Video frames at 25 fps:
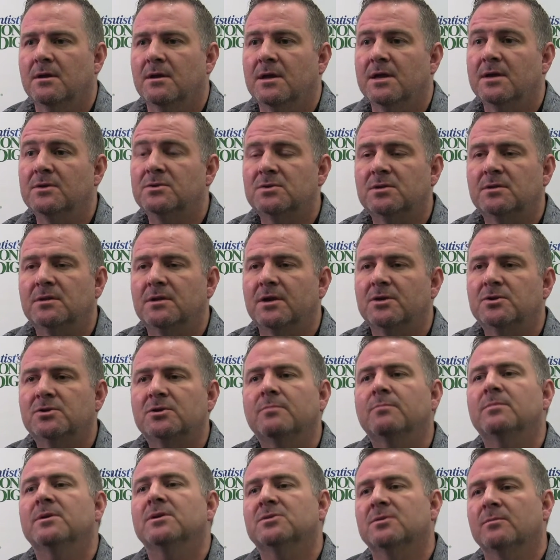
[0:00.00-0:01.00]
is there
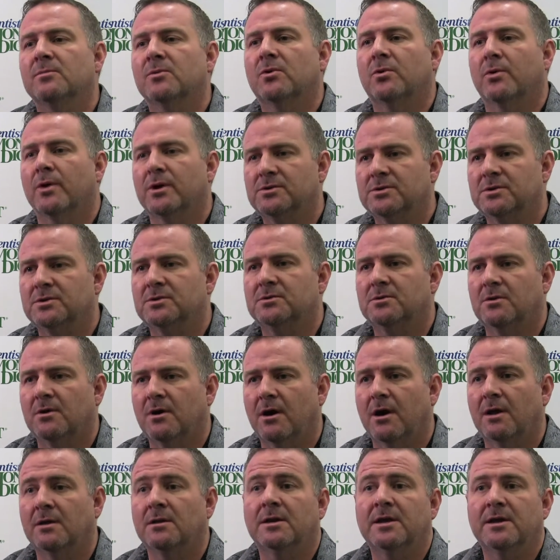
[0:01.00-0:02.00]
should be some courses
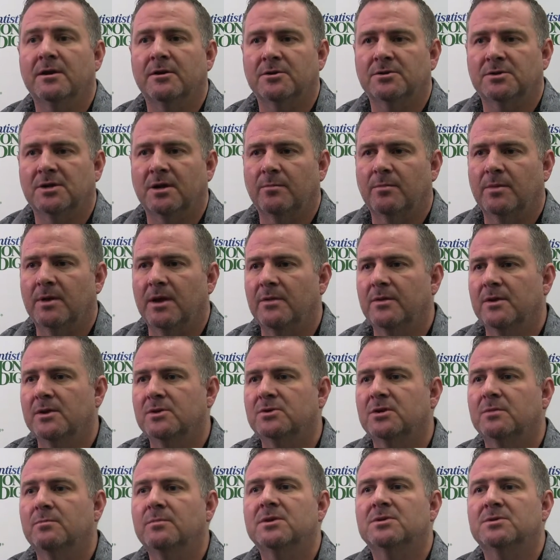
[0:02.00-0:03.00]
on leadership, and there
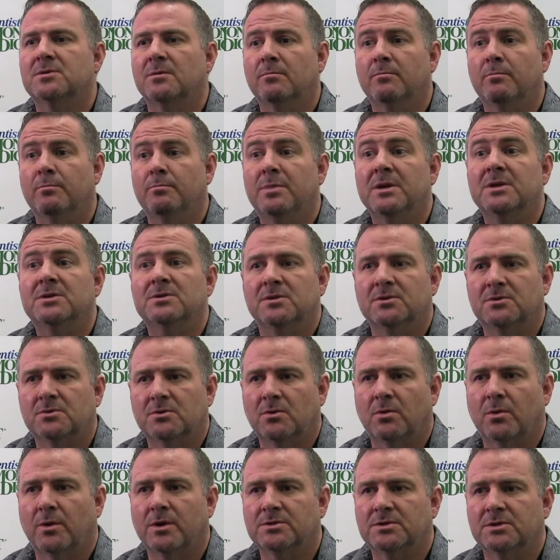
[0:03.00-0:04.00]
should be some business
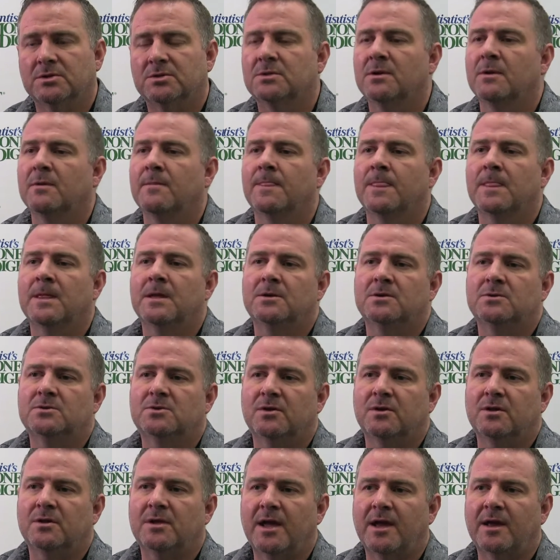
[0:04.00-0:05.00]
courses
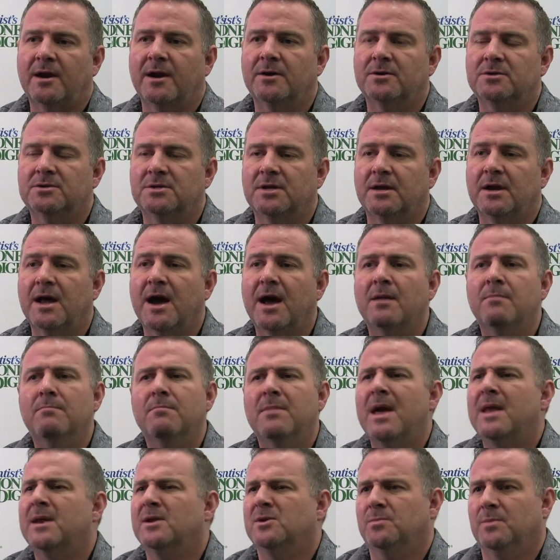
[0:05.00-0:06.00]
so that they can understand how to
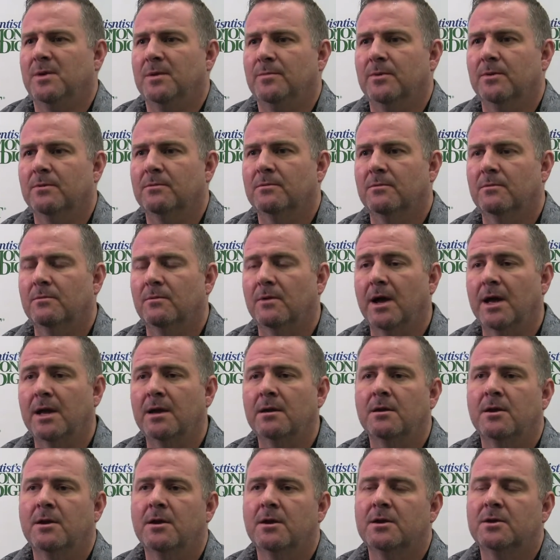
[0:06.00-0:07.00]
manage people, right?
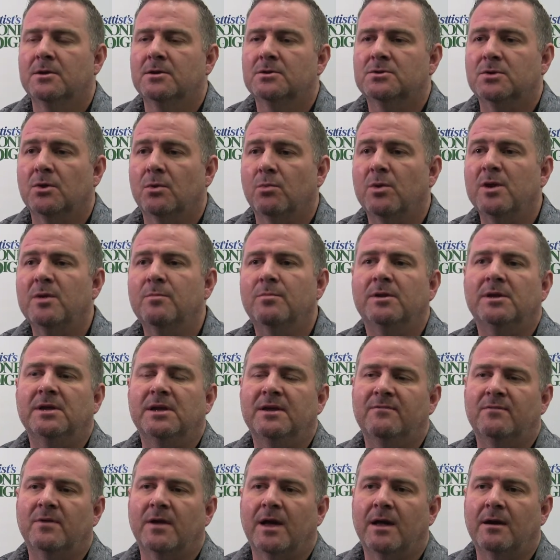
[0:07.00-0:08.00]
So we
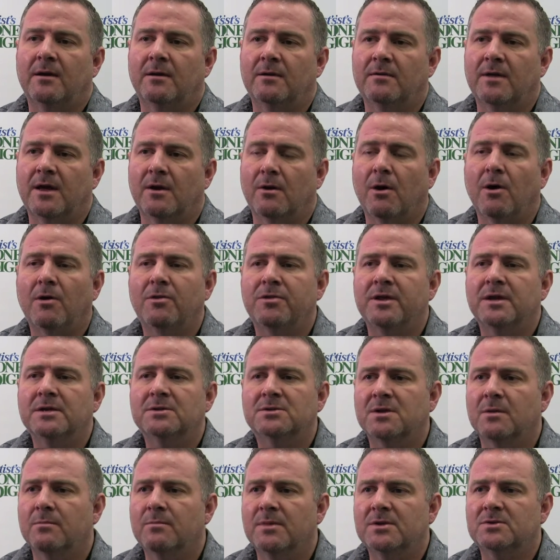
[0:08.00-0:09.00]
believe that all
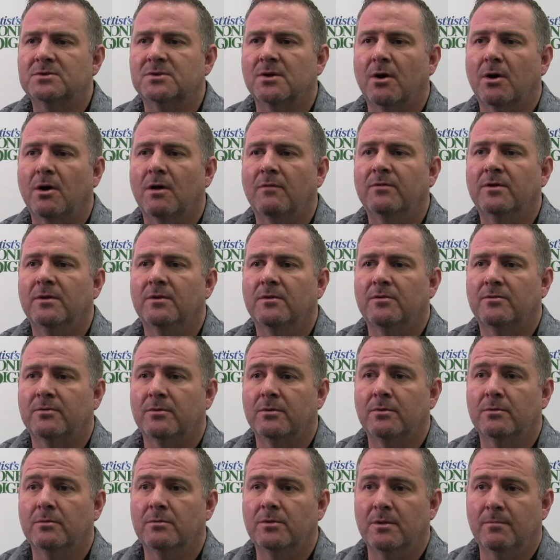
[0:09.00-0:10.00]
things can be solved
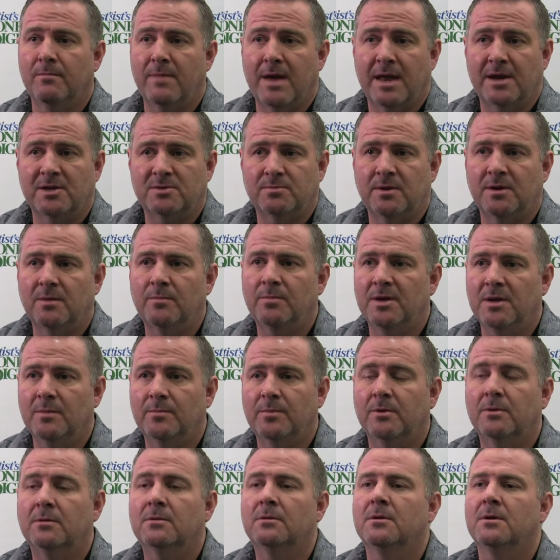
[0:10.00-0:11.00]
through the management of
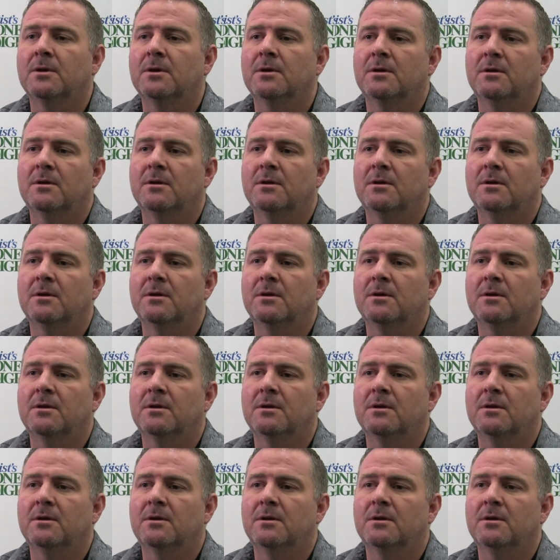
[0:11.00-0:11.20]
people,